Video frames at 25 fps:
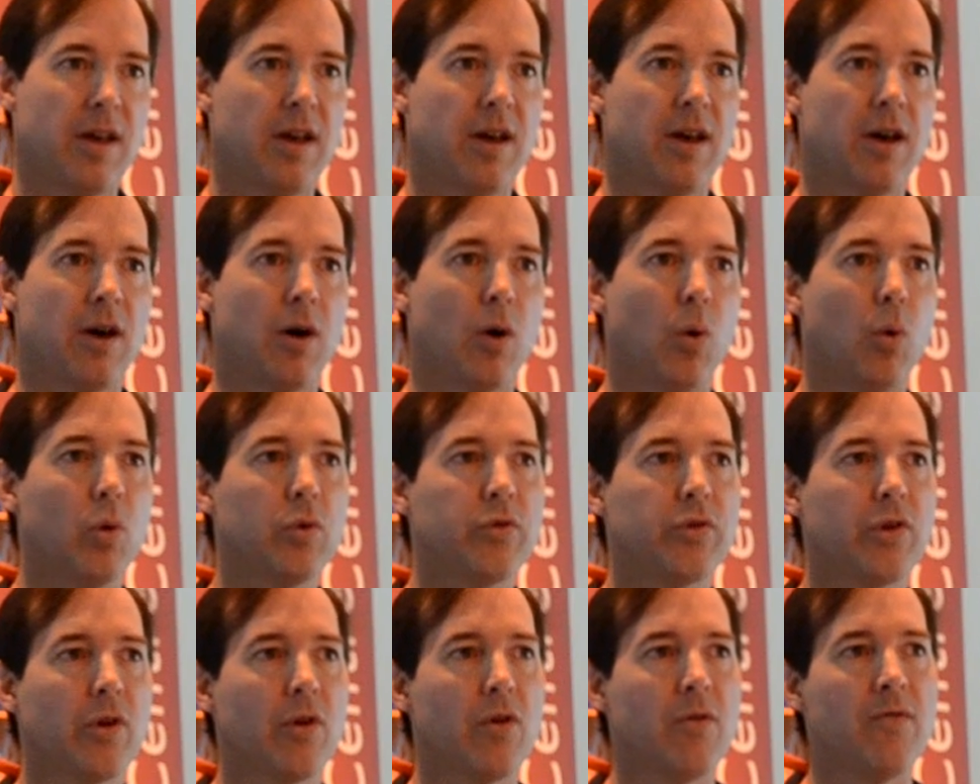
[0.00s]

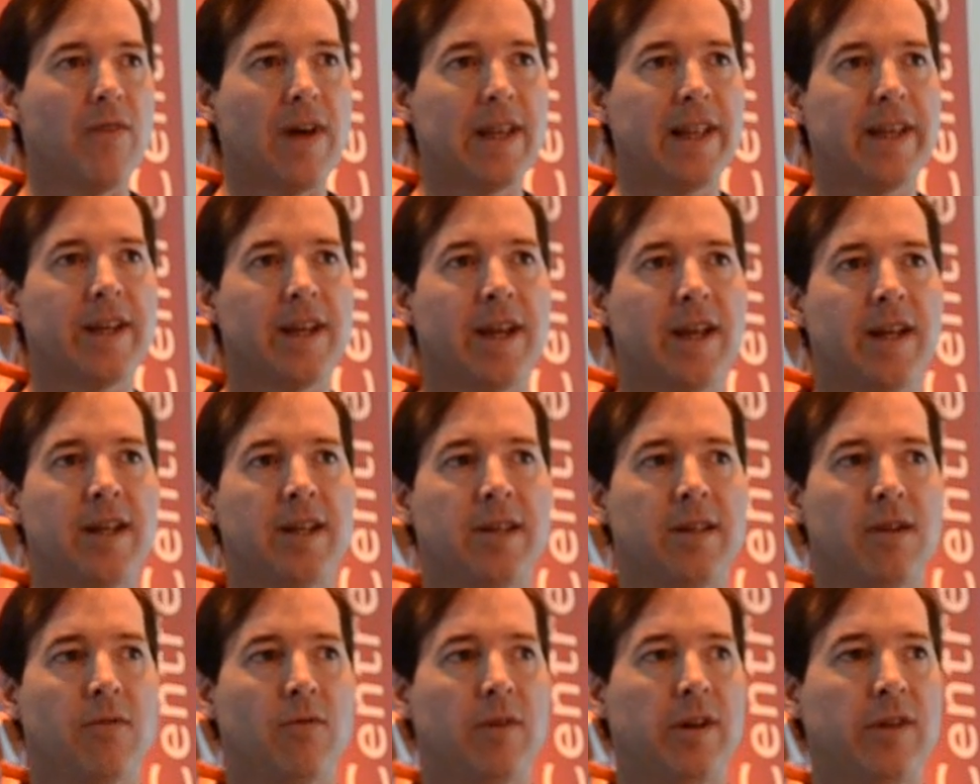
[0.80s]
Also,
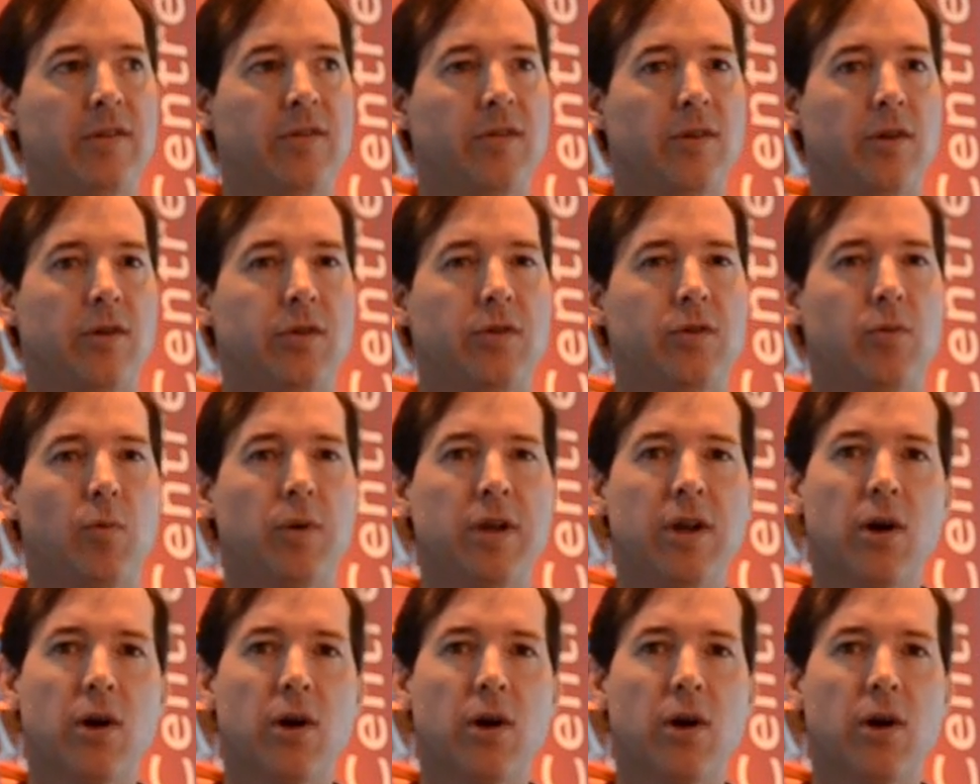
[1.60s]
validating their research.